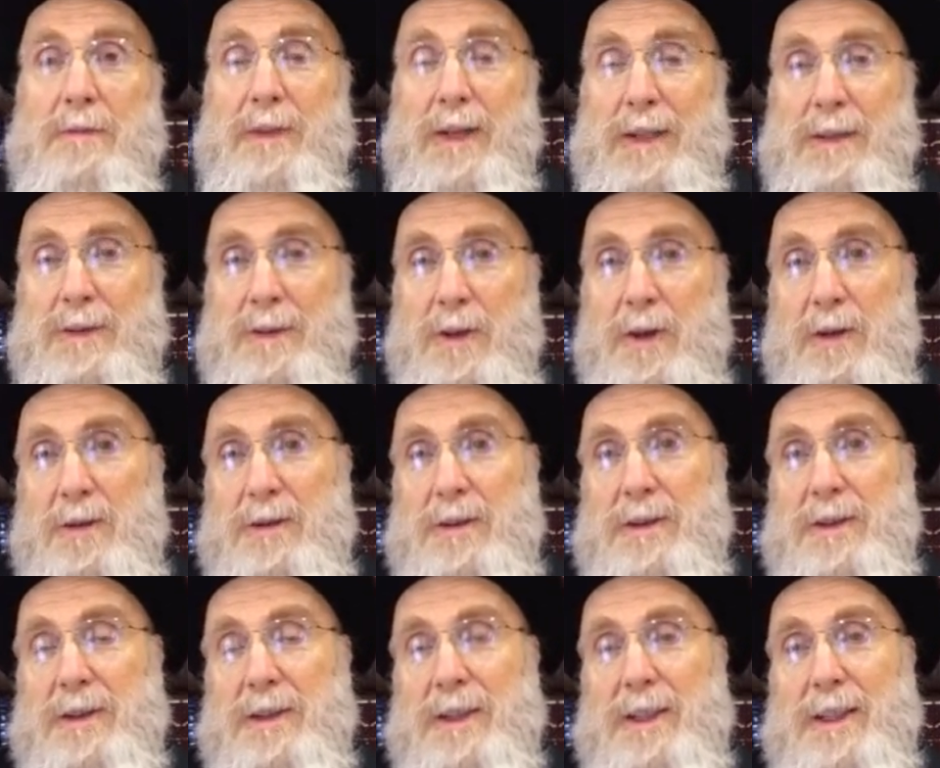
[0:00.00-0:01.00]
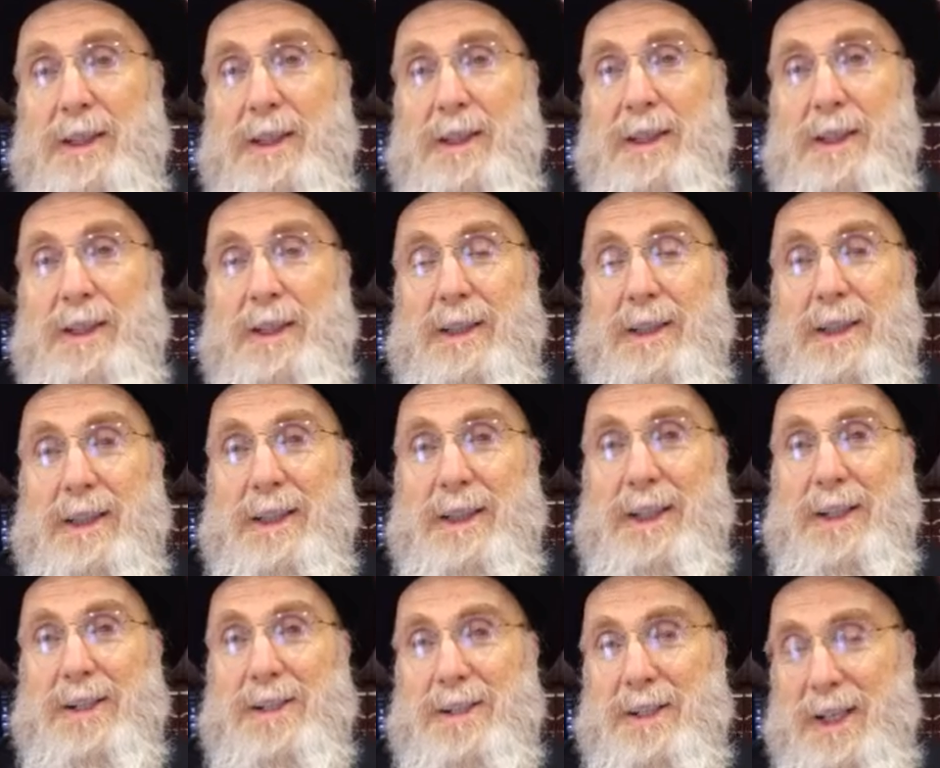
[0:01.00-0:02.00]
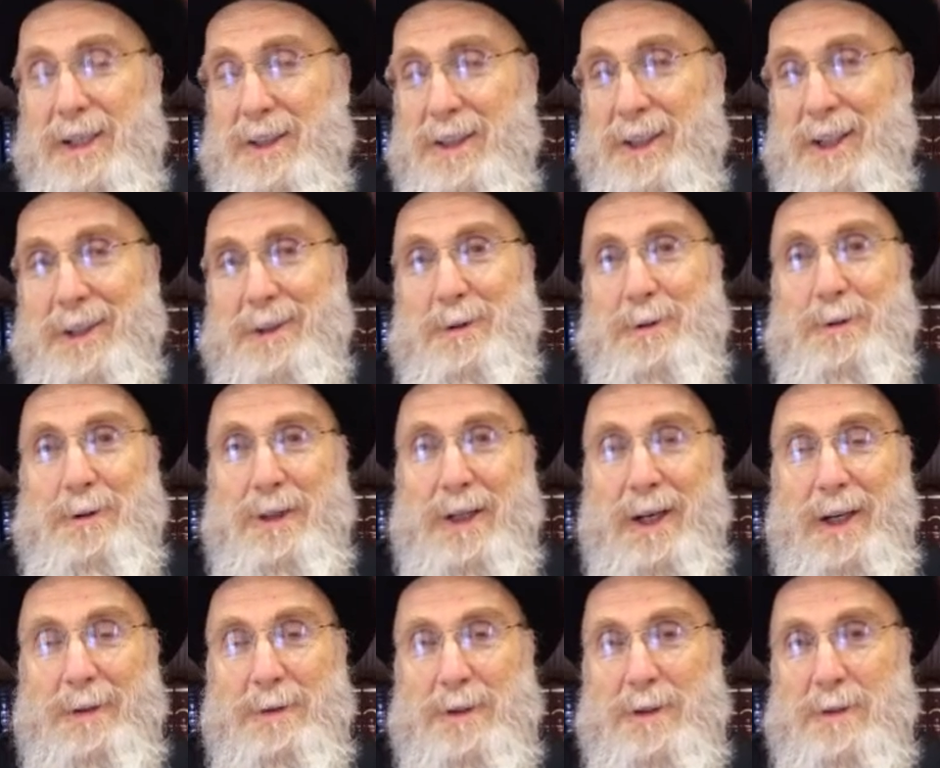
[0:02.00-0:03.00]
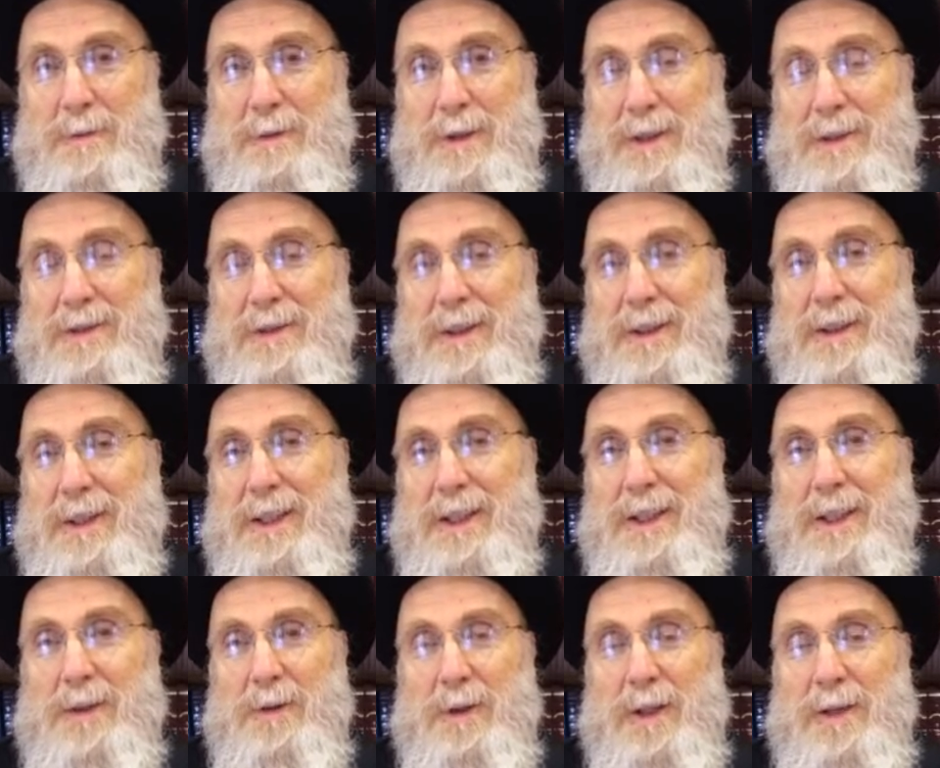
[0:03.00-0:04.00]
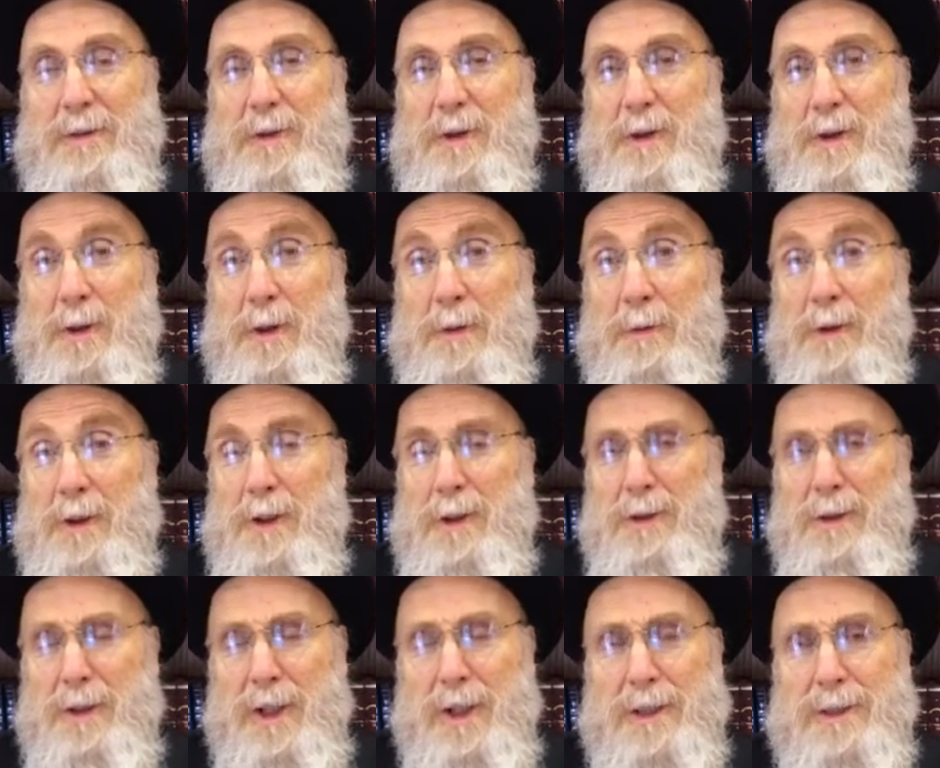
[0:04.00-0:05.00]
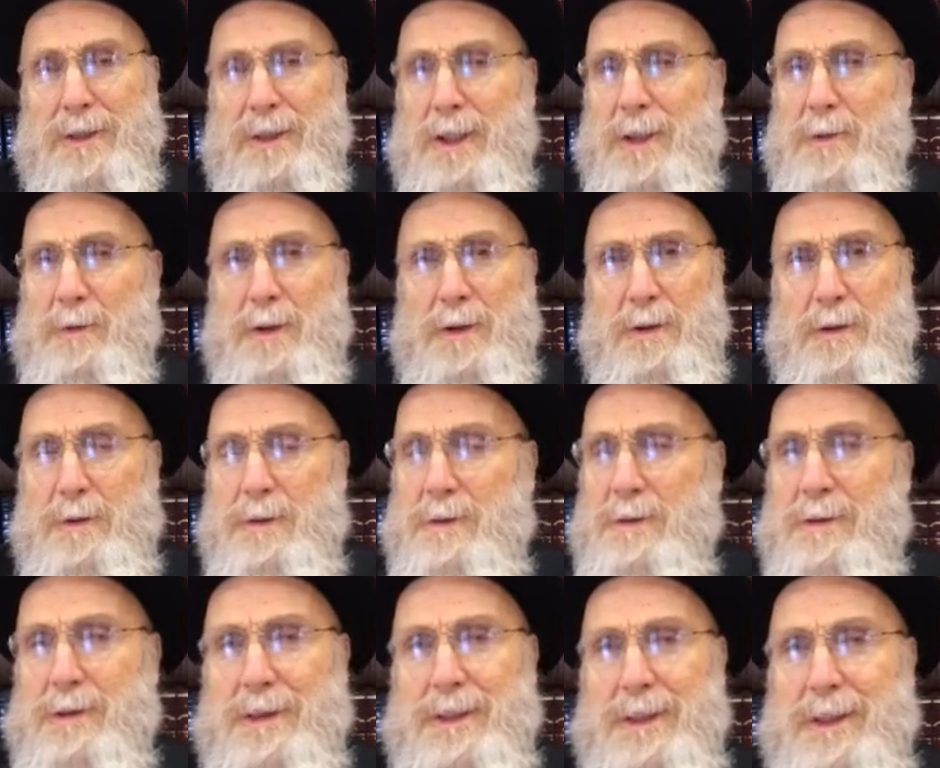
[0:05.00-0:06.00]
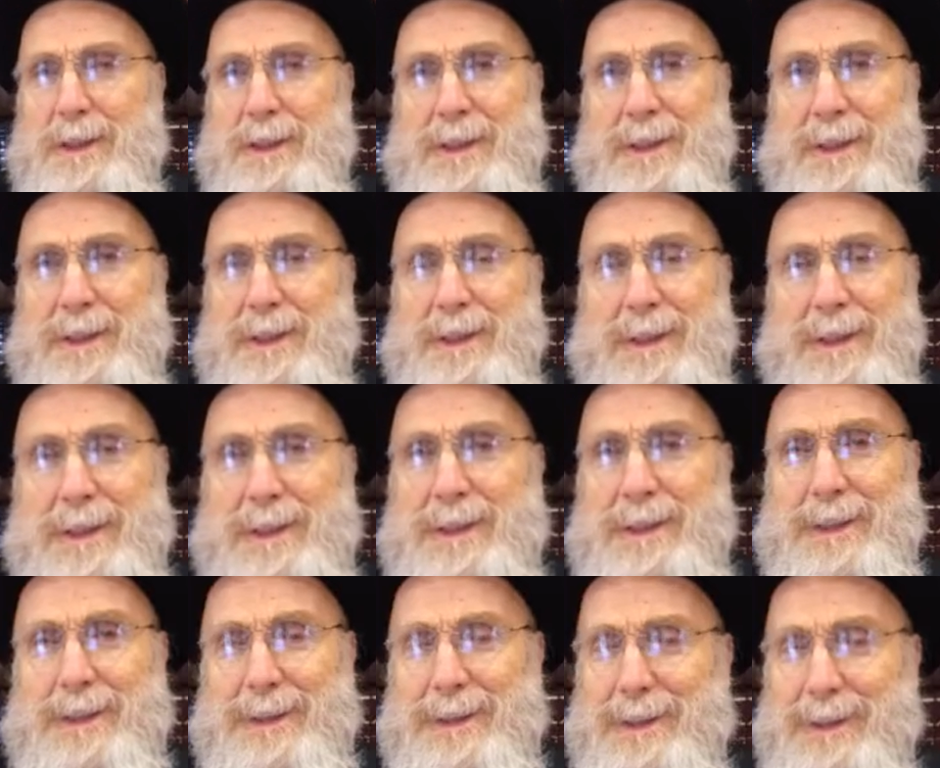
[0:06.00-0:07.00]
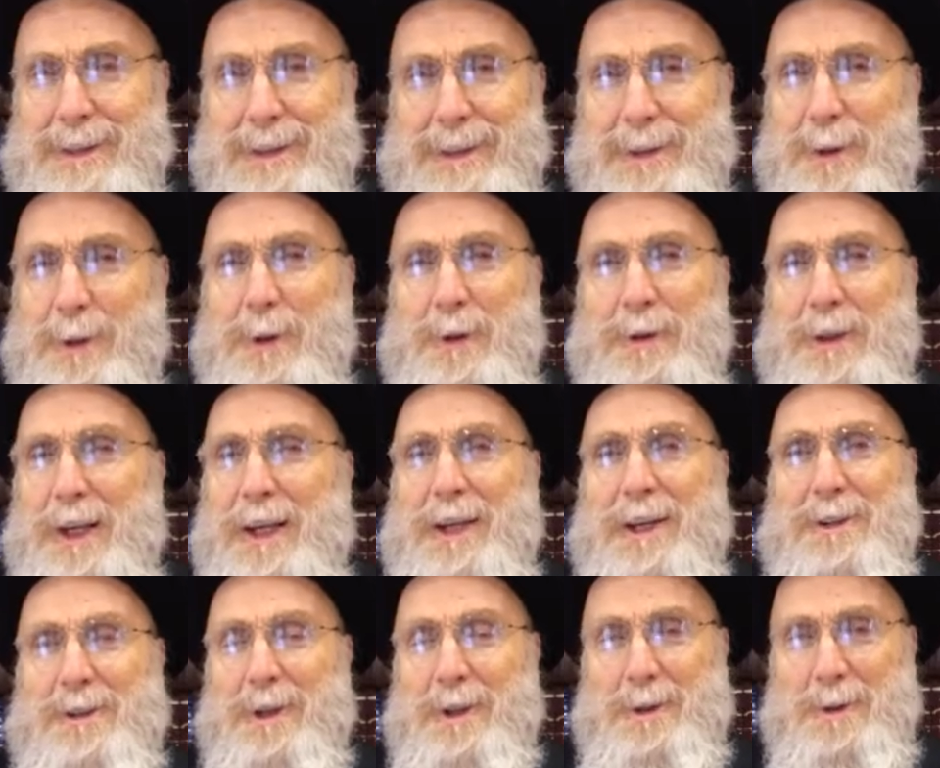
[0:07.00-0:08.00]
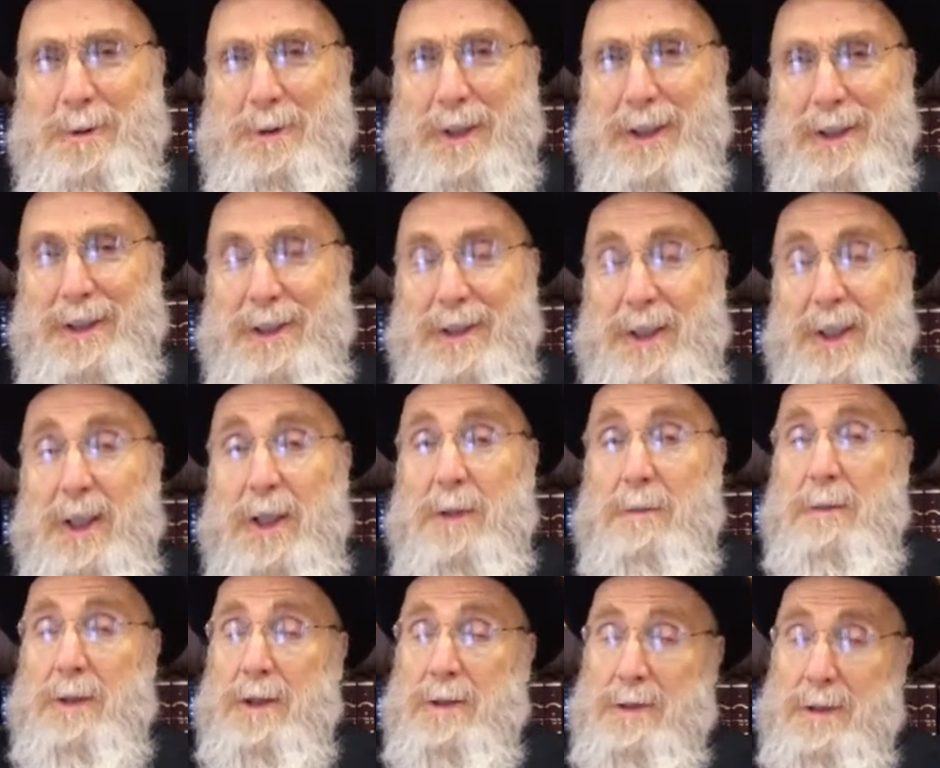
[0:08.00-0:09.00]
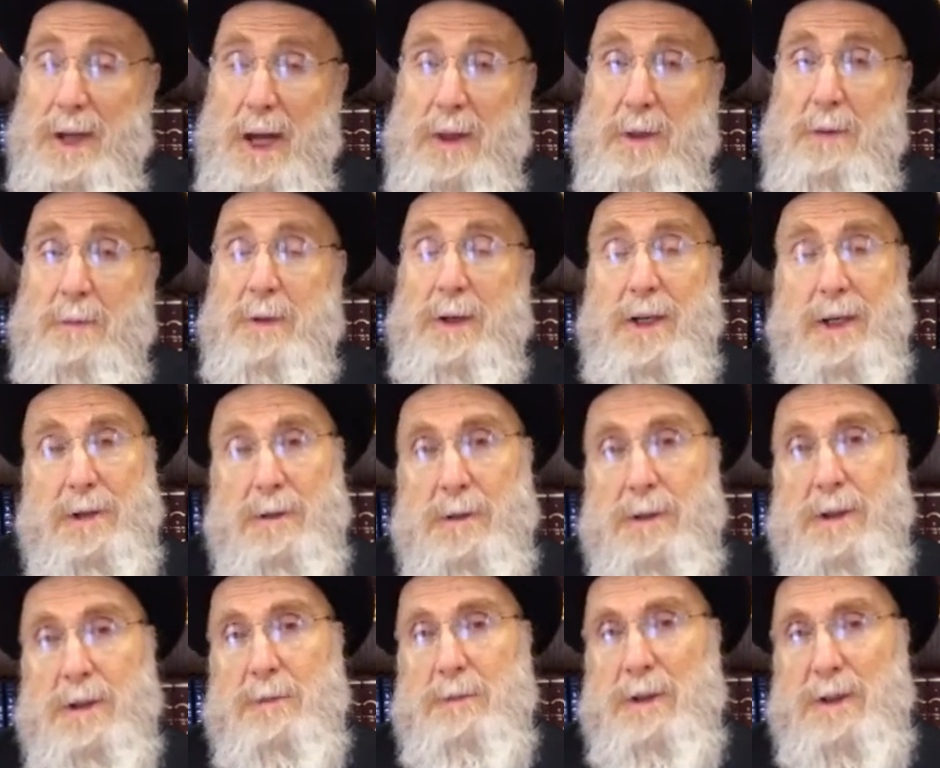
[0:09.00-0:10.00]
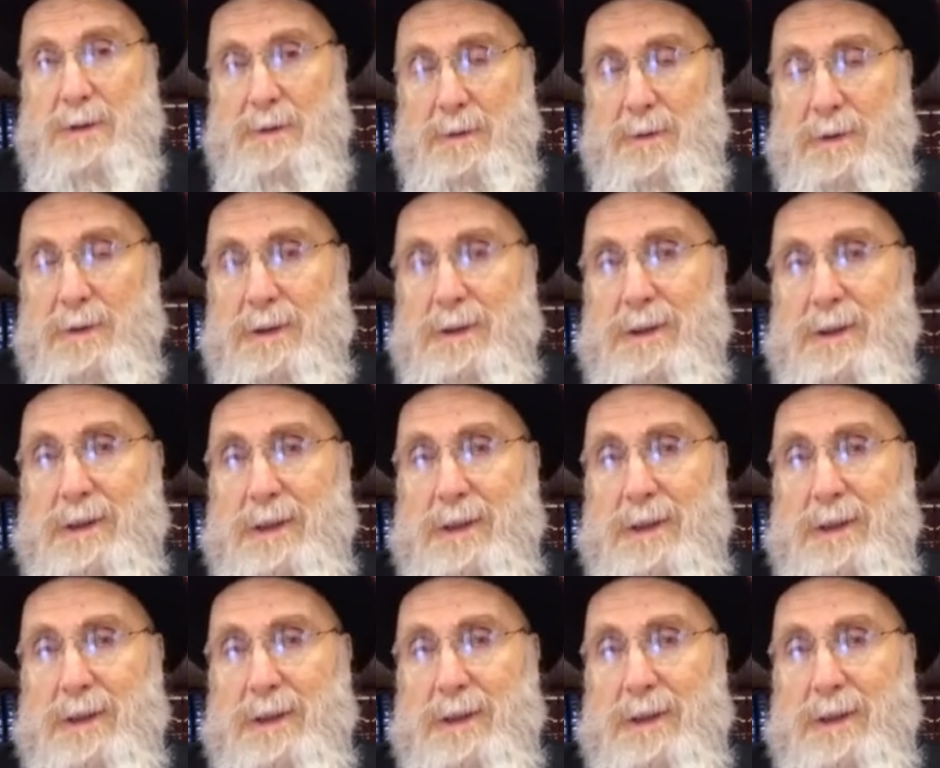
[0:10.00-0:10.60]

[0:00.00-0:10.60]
That's called Girsa de Yankuta, which means that whatever you learn when you're young stays with you in old age all the way. There's another meaning to this pasuk,